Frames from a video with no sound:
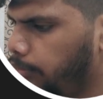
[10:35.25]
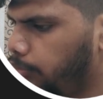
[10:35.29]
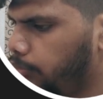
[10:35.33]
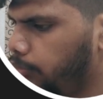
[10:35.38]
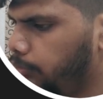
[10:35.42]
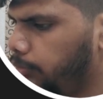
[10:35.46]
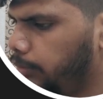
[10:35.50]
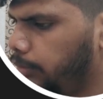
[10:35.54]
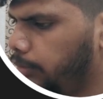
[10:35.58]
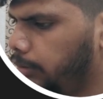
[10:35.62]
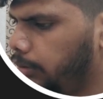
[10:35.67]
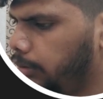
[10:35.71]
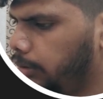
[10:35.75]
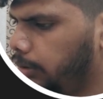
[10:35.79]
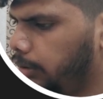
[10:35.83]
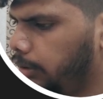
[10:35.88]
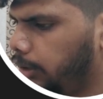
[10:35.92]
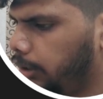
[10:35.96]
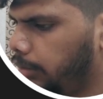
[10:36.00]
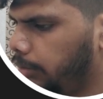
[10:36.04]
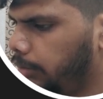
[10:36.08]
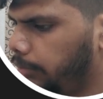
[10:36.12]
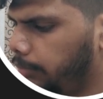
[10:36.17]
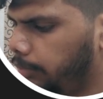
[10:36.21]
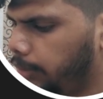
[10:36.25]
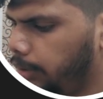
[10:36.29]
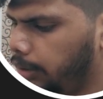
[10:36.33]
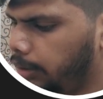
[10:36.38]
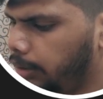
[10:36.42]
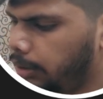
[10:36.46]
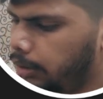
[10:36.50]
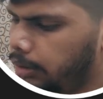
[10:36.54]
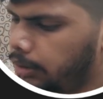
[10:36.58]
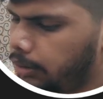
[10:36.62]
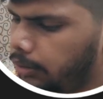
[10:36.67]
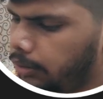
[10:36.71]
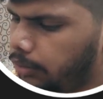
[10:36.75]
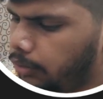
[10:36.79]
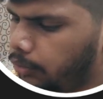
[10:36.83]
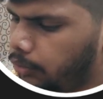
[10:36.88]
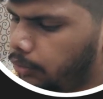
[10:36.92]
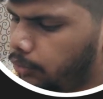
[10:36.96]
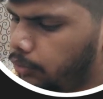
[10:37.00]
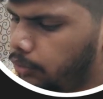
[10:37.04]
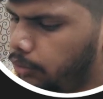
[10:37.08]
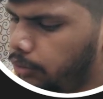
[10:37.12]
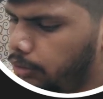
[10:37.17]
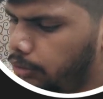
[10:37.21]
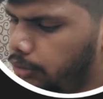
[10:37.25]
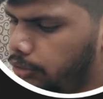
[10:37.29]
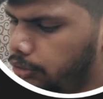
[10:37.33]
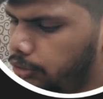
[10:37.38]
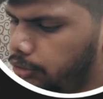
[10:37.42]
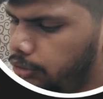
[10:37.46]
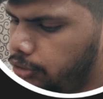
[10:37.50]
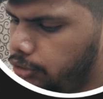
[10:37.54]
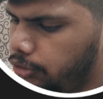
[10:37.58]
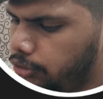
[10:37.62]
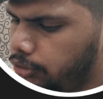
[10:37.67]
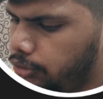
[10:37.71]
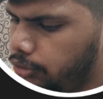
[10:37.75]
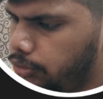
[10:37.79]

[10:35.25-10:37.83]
button, it can be orange,